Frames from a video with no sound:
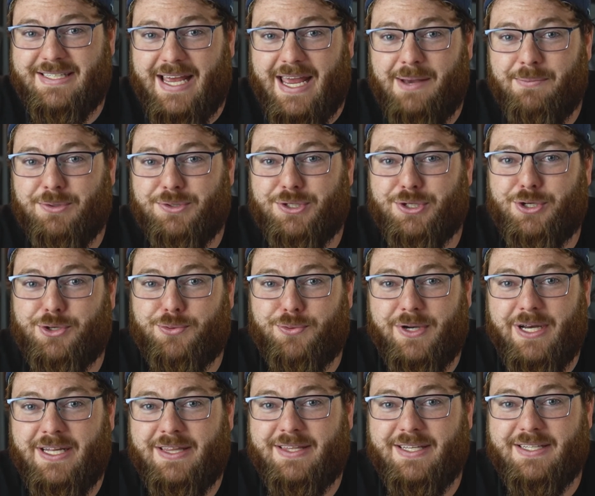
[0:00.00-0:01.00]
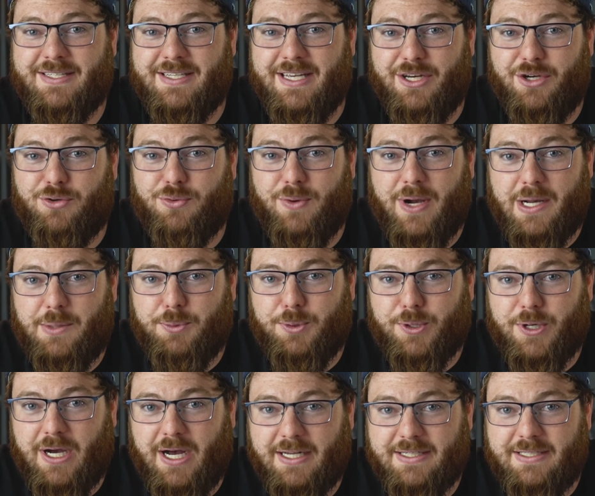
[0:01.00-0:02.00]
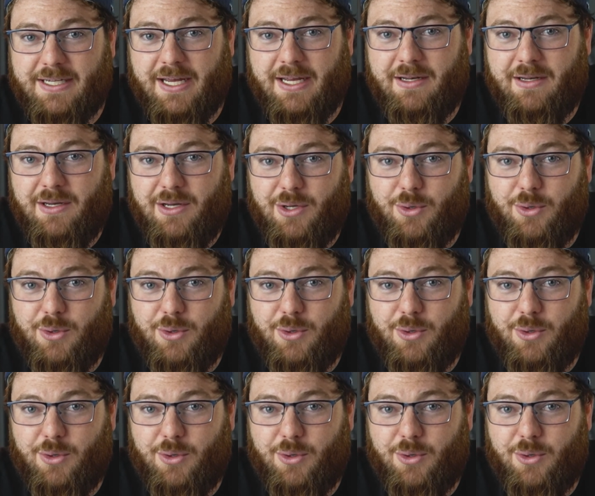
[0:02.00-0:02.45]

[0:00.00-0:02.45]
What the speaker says: able to create this incredible content